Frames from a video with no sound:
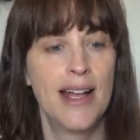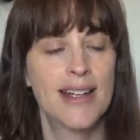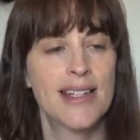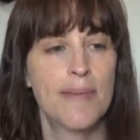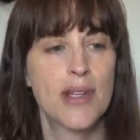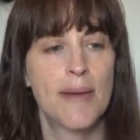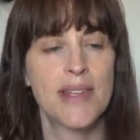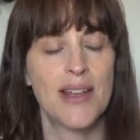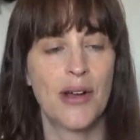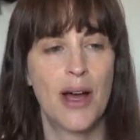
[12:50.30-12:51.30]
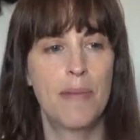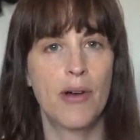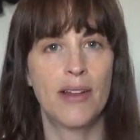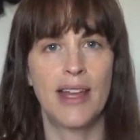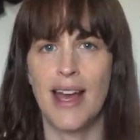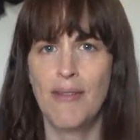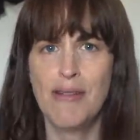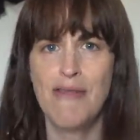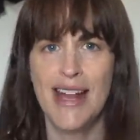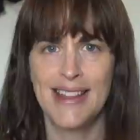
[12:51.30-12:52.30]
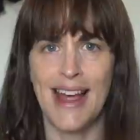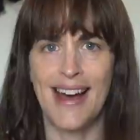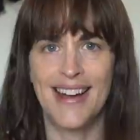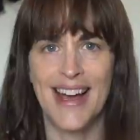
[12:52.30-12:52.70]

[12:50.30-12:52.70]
And sometimes I look at a book and think, have I read that?